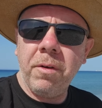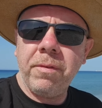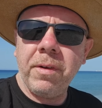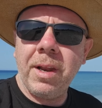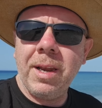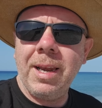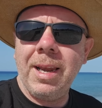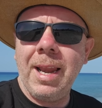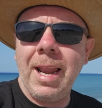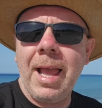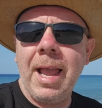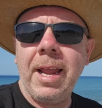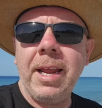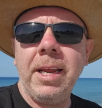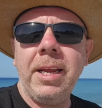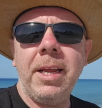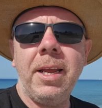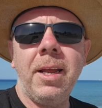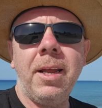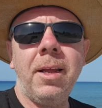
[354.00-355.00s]
of
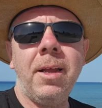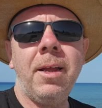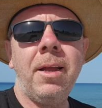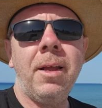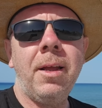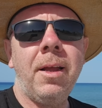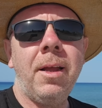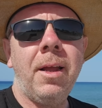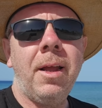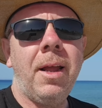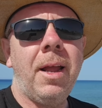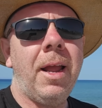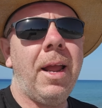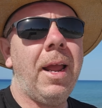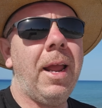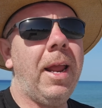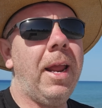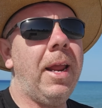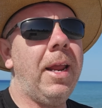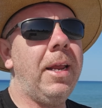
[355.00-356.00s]
lay
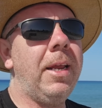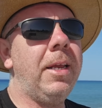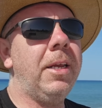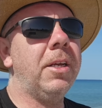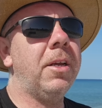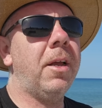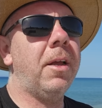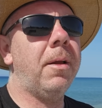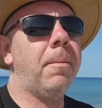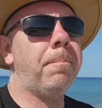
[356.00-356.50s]
a